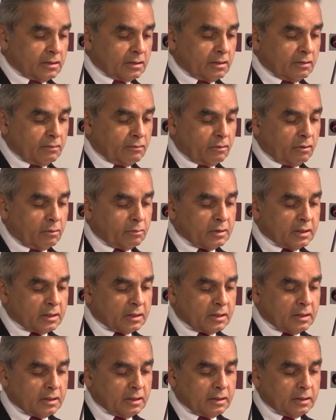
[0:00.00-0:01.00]
the former
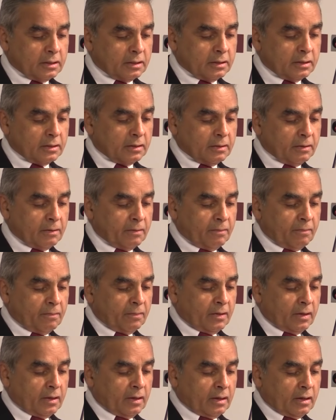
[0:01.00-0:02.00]
king,
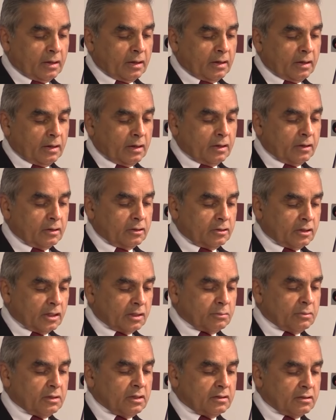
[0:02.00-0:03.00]

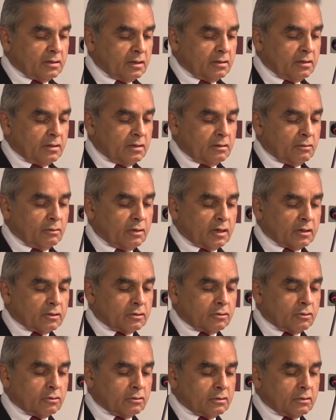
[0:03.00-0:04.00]
Jigme Singye
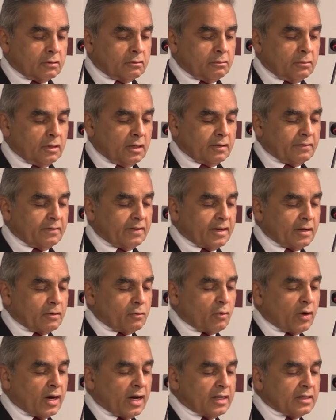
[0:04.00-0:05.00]
Wangchuk, made a very
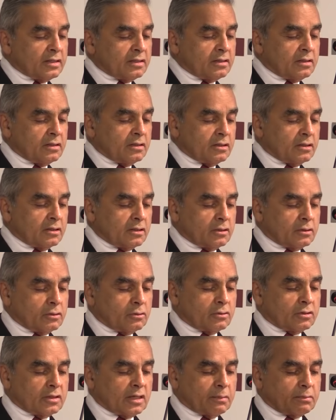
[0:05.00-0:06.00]
wise decision to
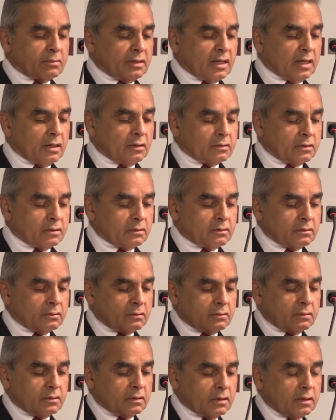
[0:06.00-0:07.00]
step down
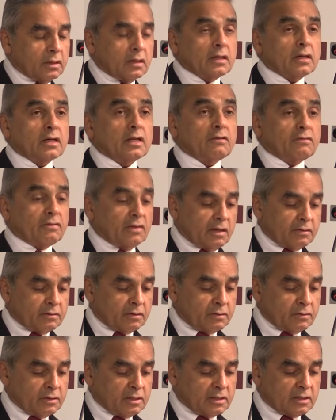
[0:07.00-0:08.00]
in favor
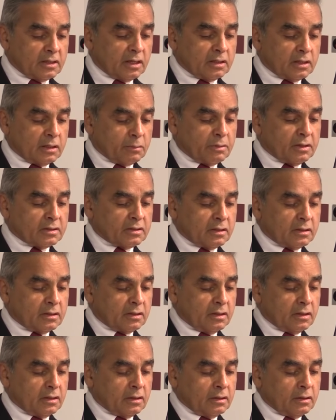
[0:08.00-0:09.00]
of his son, the present
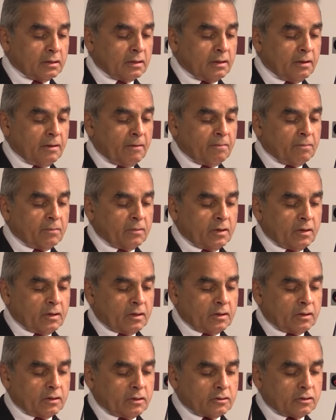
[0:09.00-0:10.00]
king,
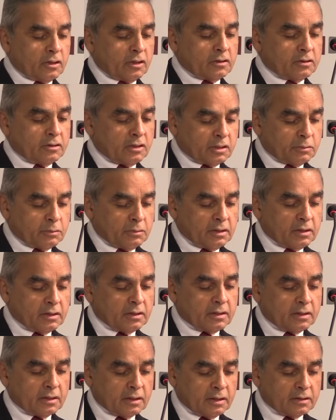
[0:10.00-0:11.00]

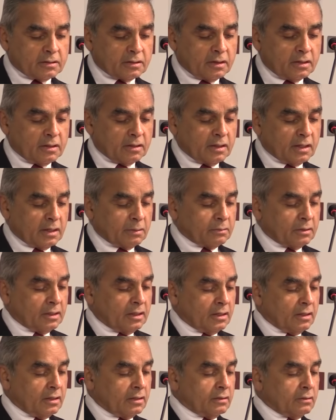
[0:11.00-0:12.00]
Jigme Kesar
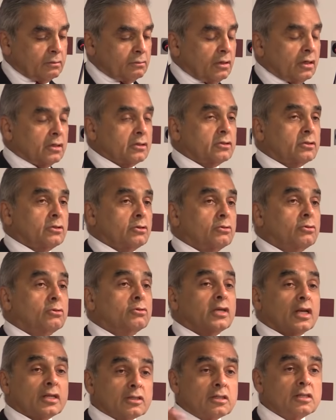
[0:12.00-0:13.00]
Namgyal Wangchuk, who
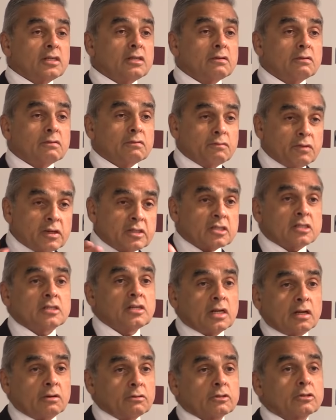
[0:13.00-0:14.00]
actually visited
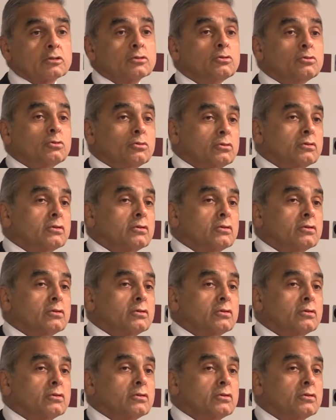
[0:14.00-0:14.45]
our school